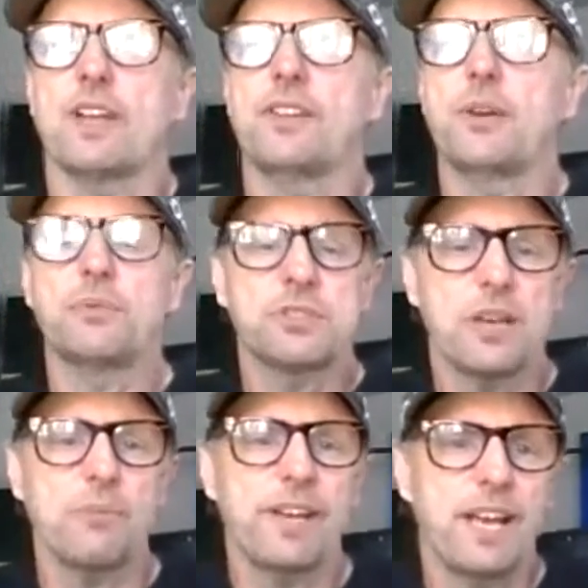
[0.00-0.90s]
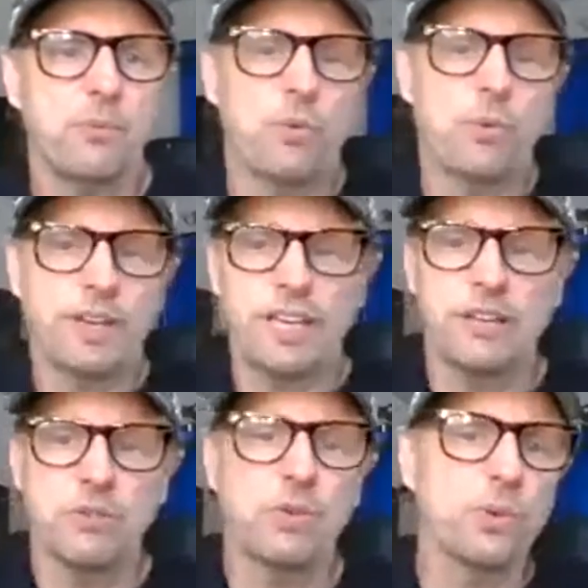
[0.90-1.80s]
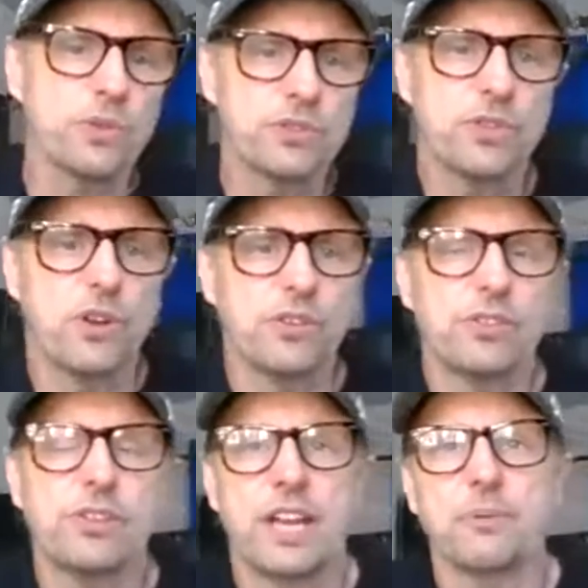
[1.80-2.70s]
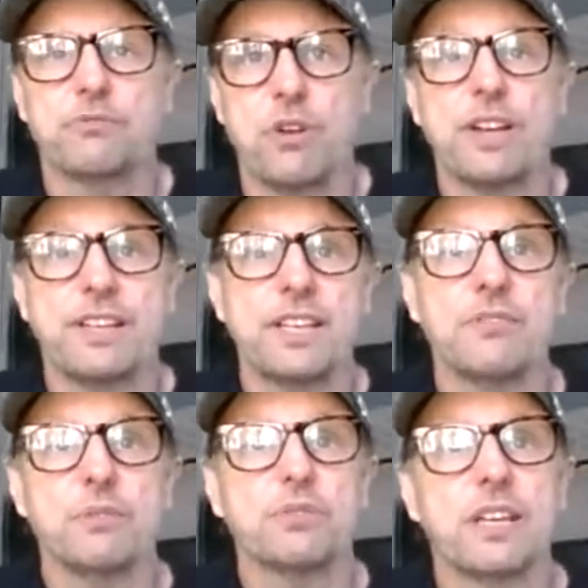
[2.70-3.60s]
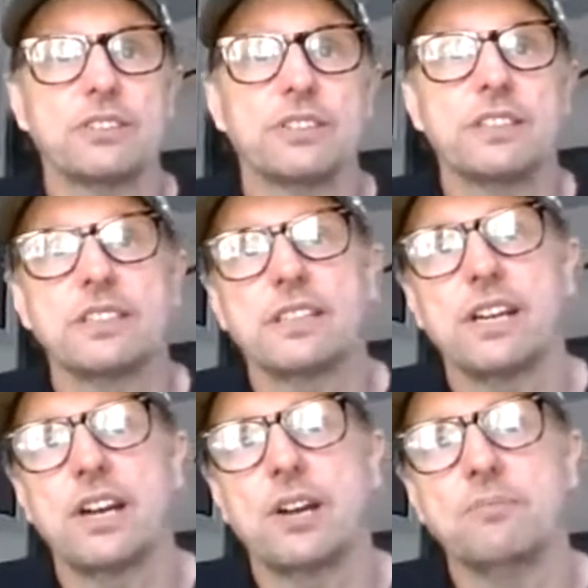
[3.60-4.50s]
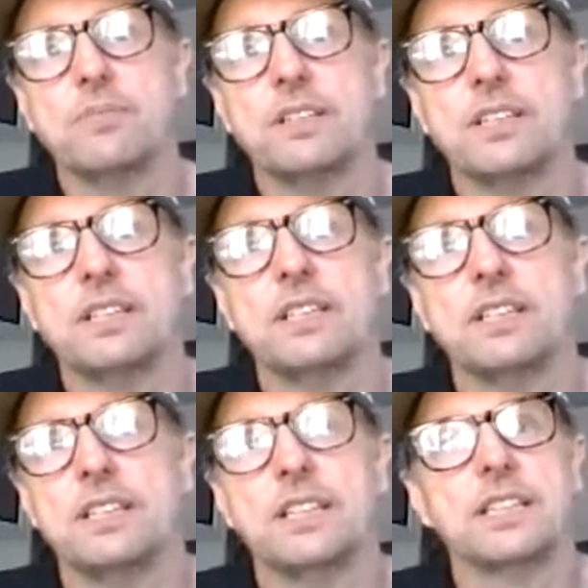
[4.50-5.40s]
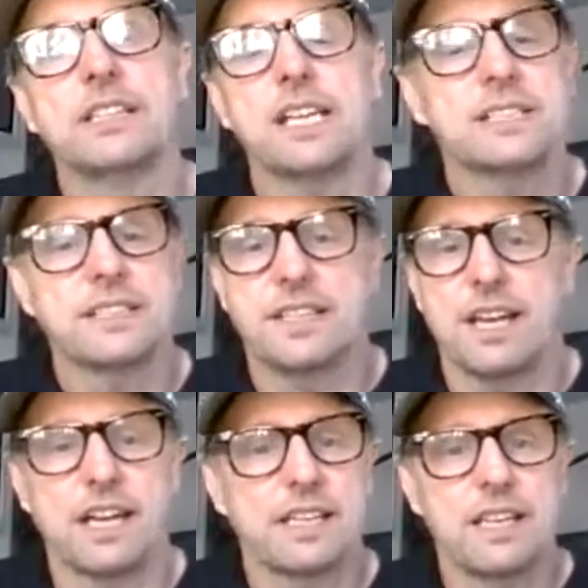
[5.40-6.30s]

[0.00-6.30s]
There was someone out walking their horse they were riding their horse actually yesterday,